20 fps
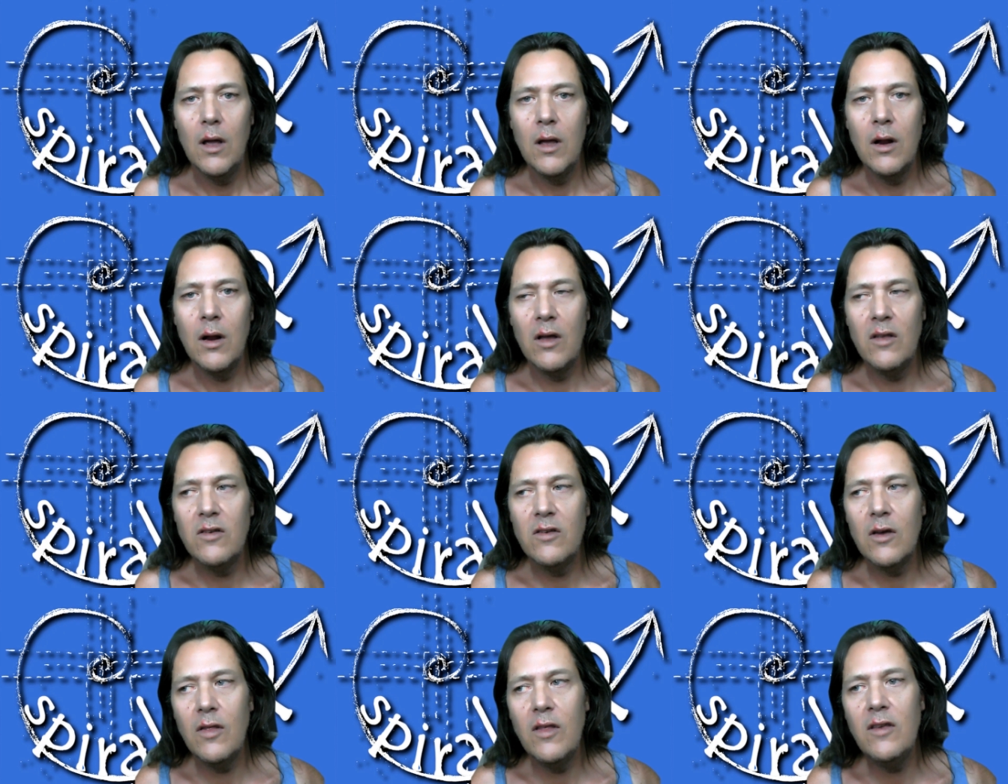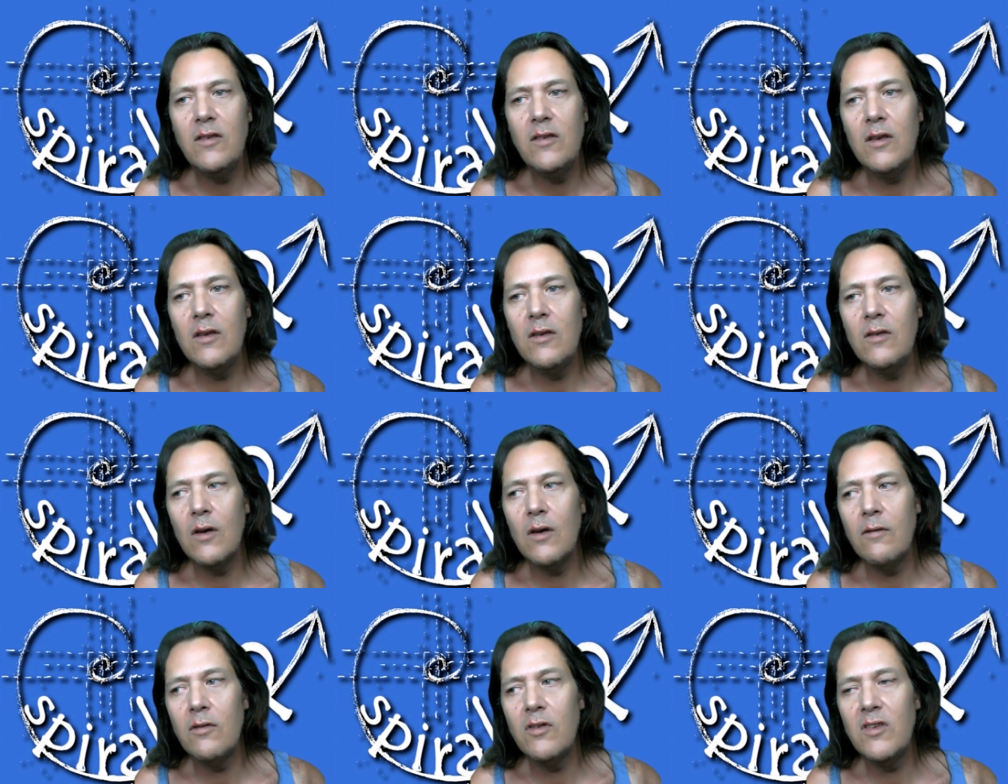You know, and so this
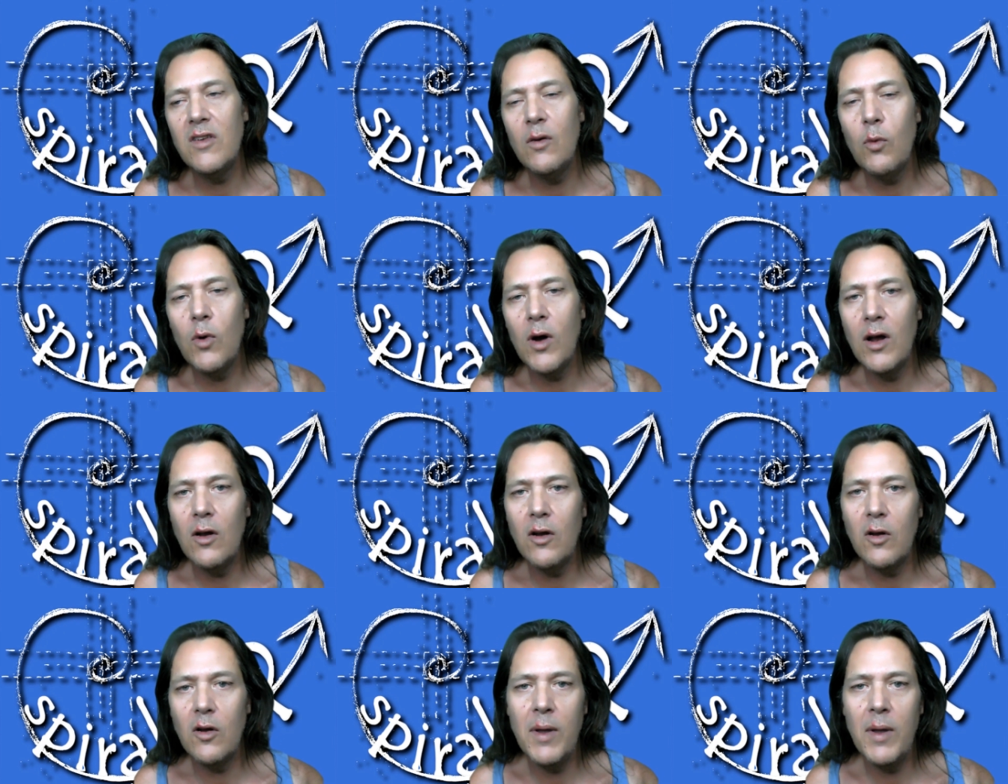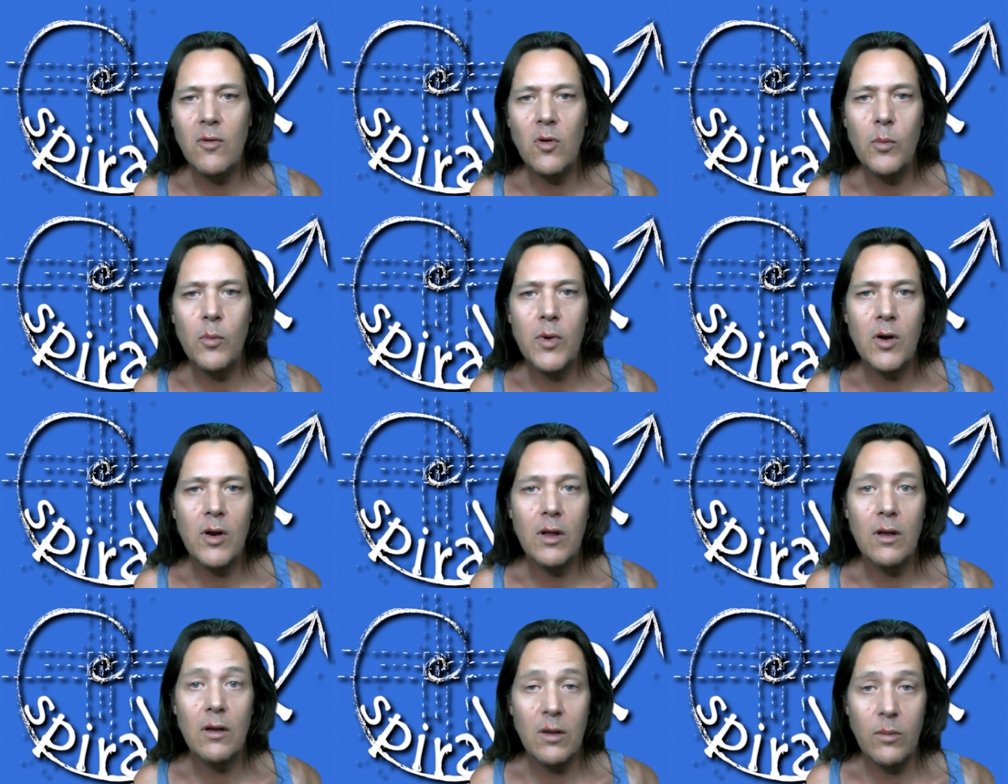is obviously why a lot of people are
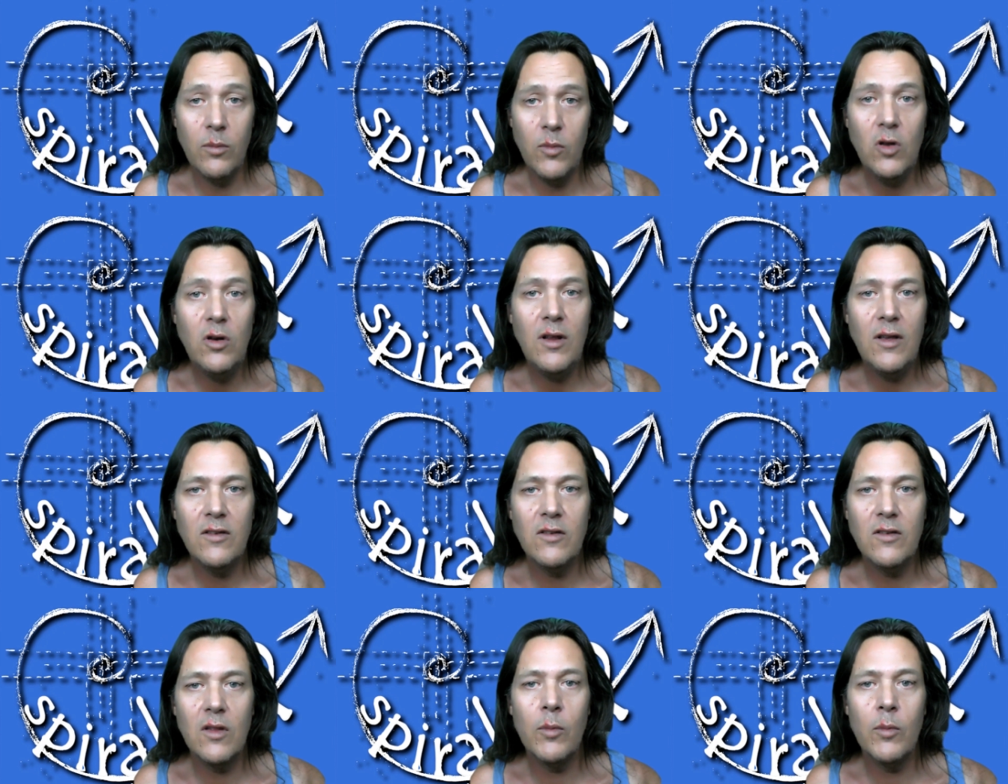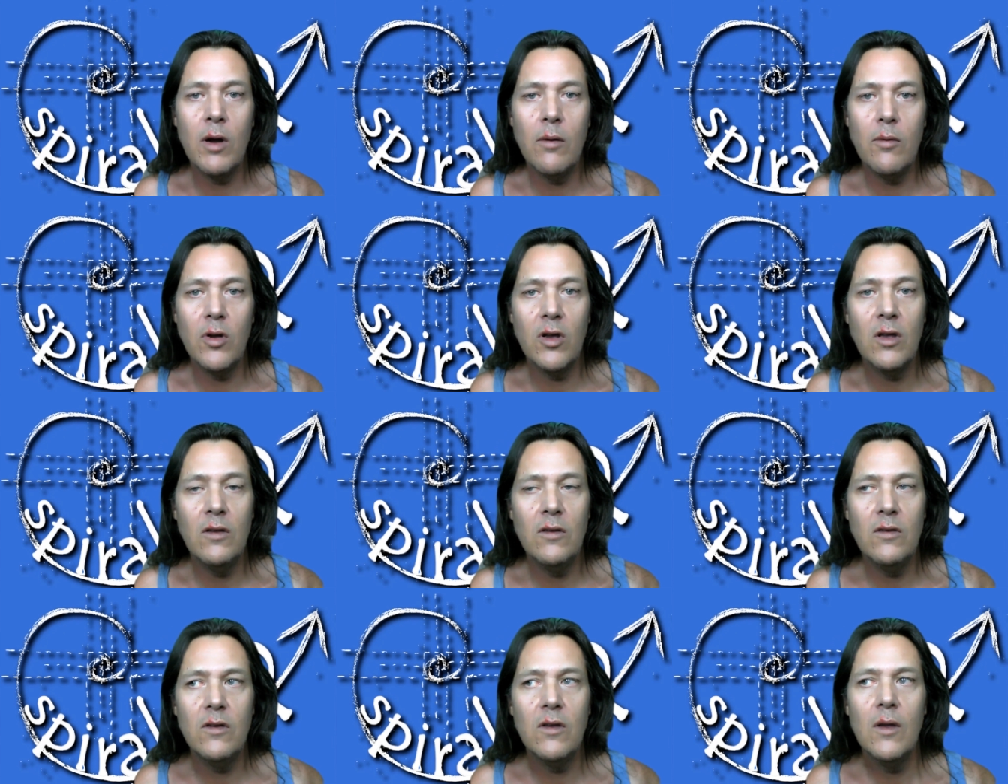building communities at the moment
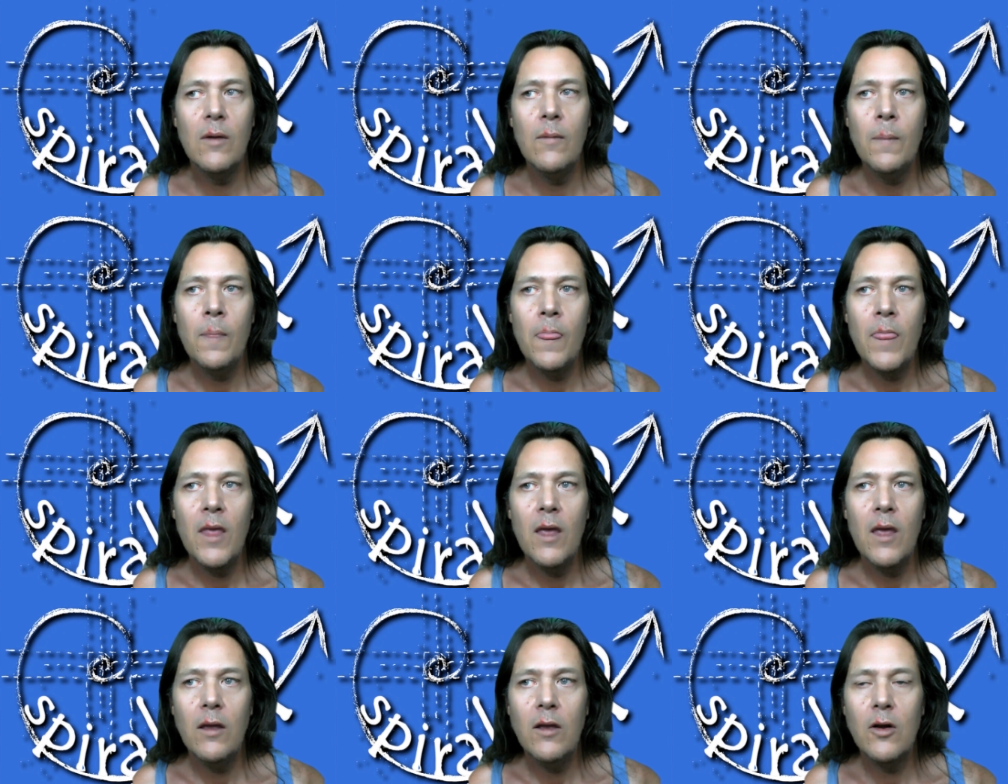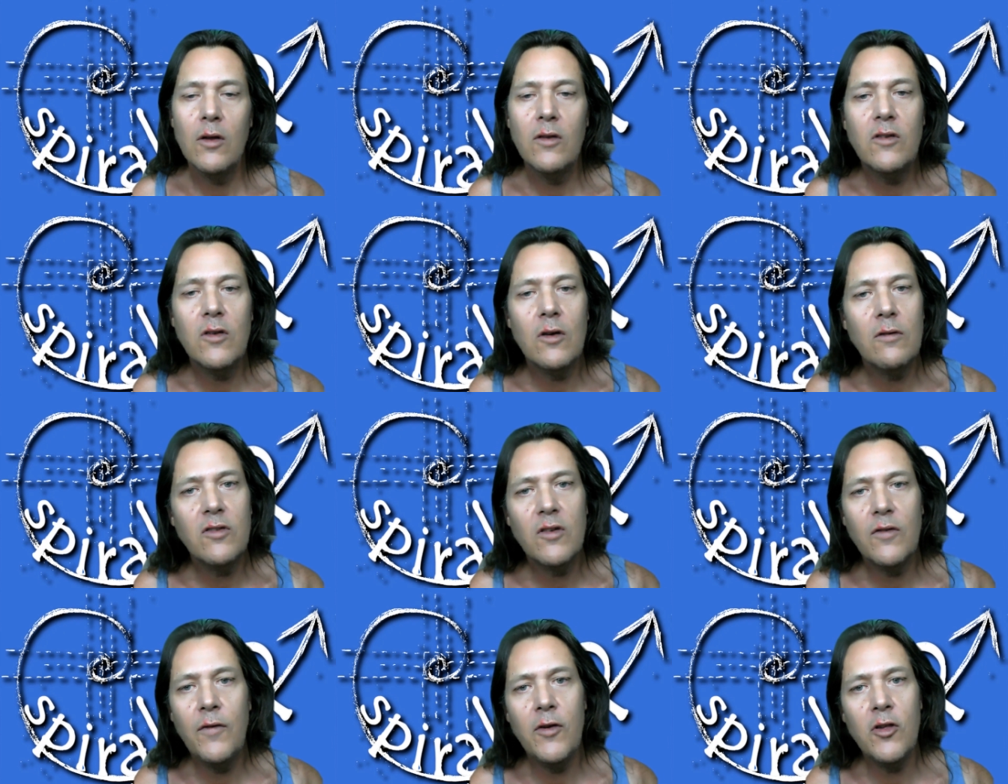because, you know,
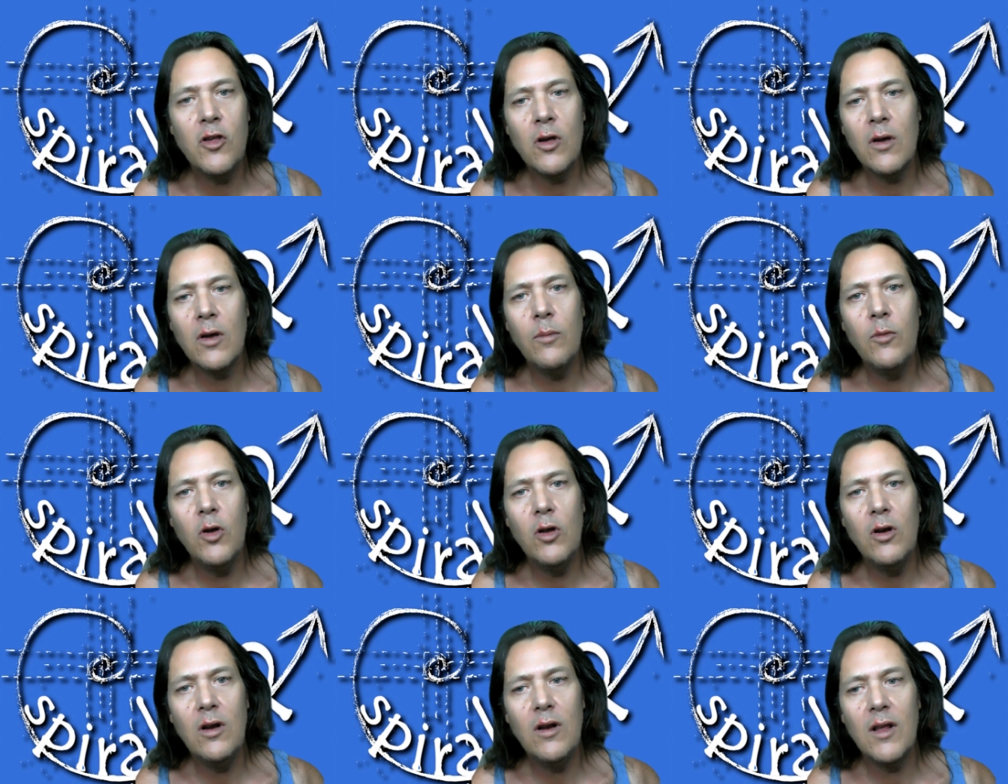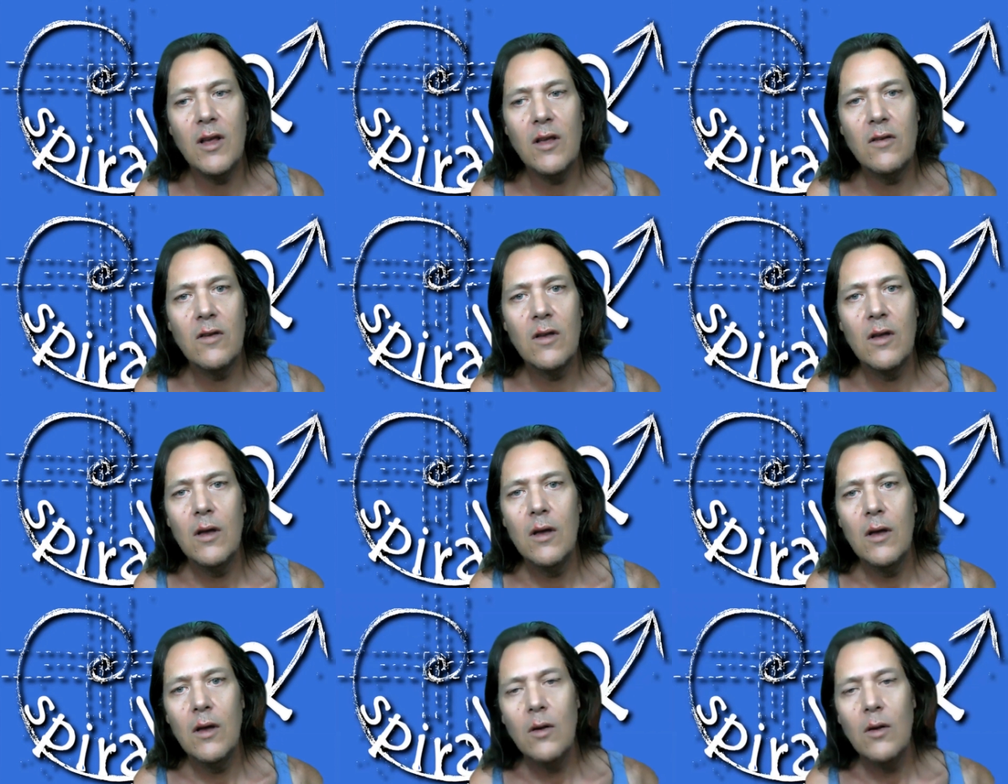self-sufficient communities.